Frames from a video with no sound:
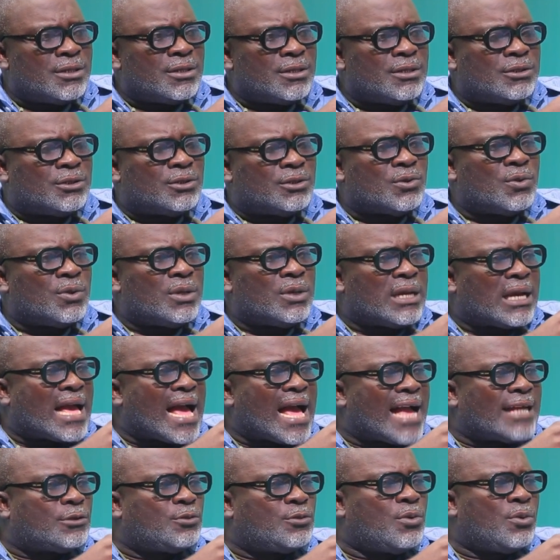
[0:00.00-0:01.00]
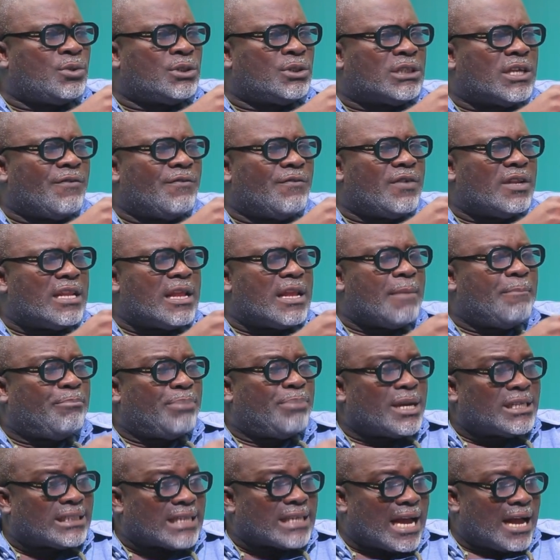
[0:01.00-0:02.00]
So the guy who is giving them
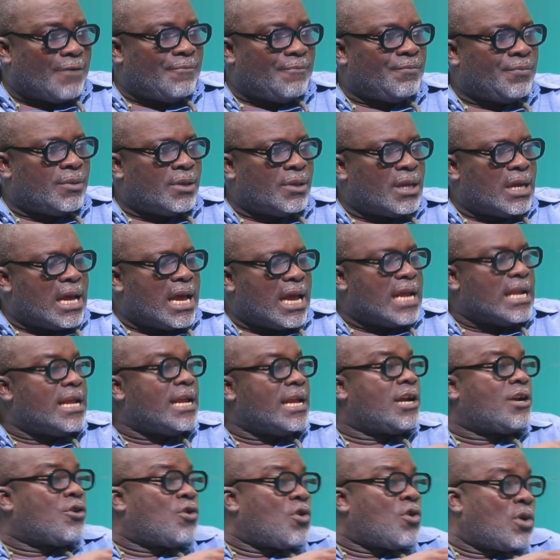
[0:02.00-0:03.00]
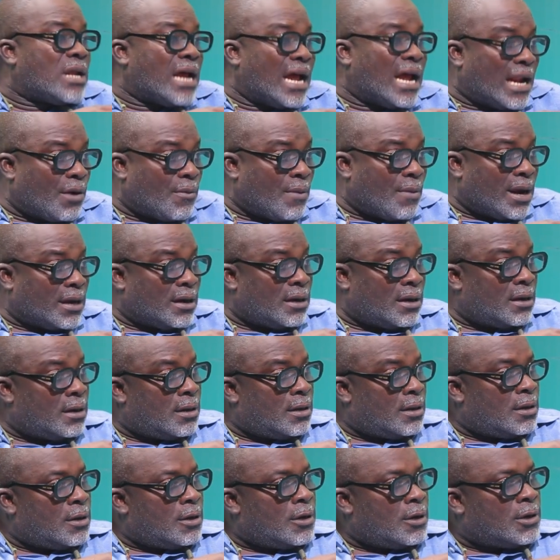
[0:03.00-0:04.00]
pressure, and they ignore the other one. Mm.